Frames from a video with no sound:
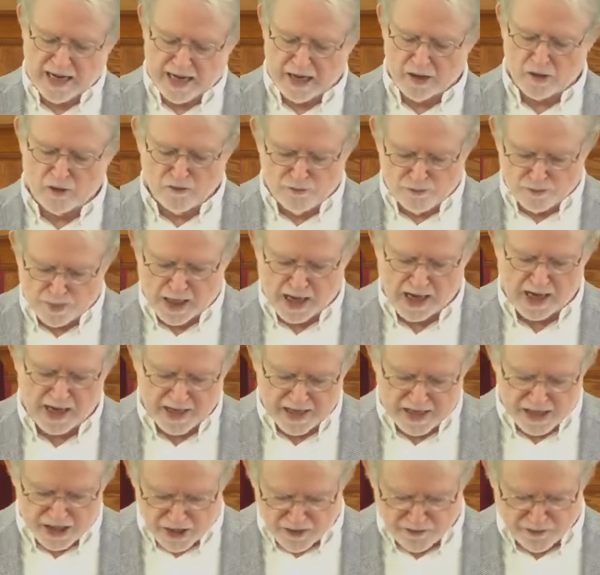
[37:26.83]
out of
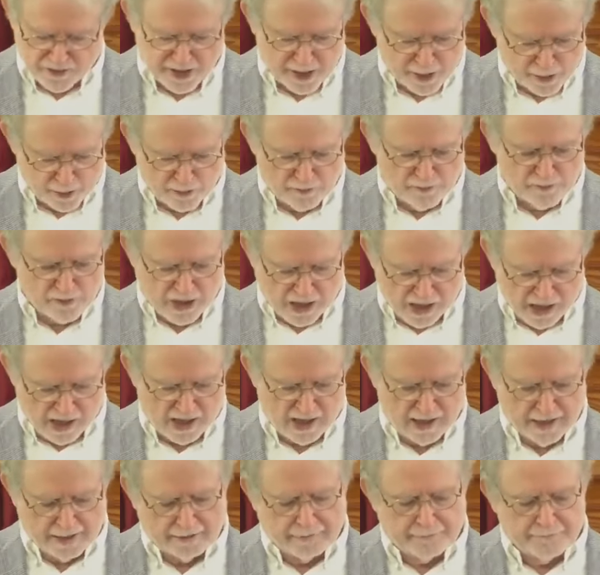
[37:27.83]
pious fear of
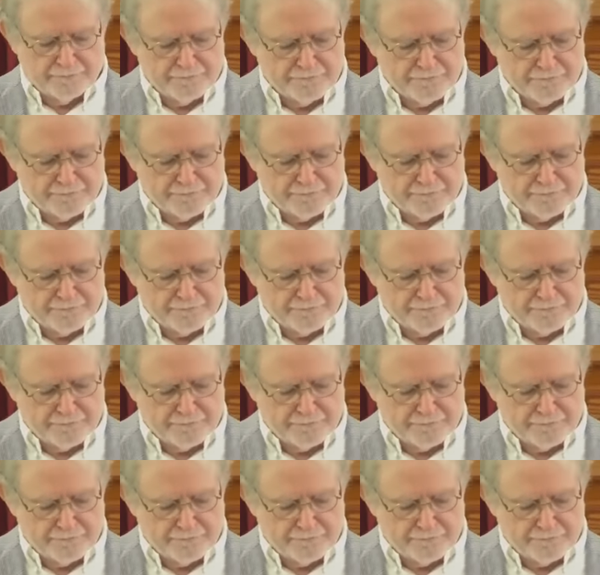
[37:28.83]
God.